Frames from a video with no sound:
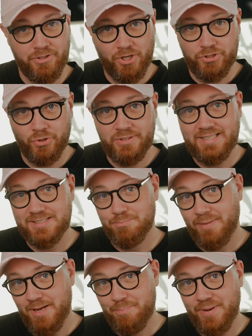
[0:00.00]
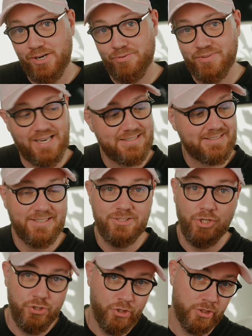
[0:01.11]
not only does my pair of
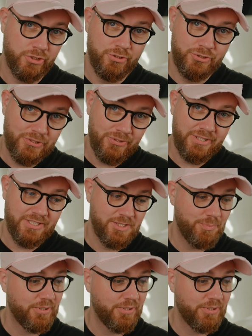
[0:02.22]
glasses not do this,